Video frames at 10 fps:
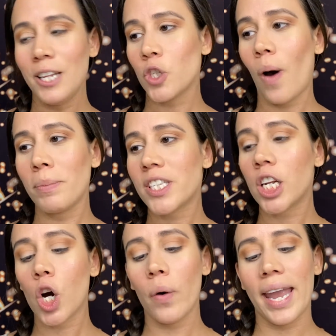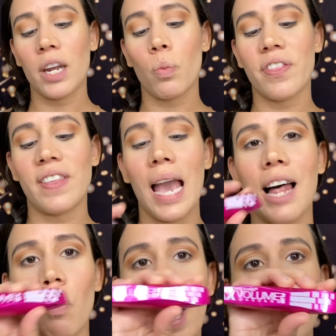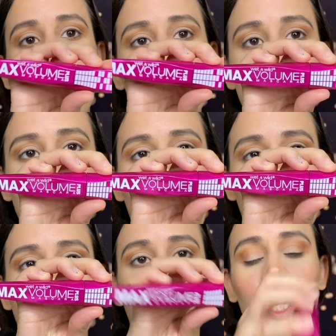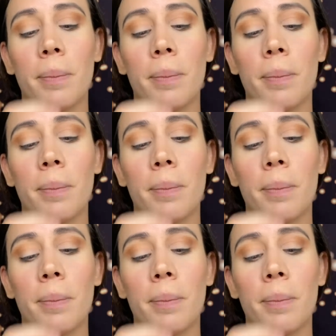So I'm just gonna go in with the Wet n Wild Max Volume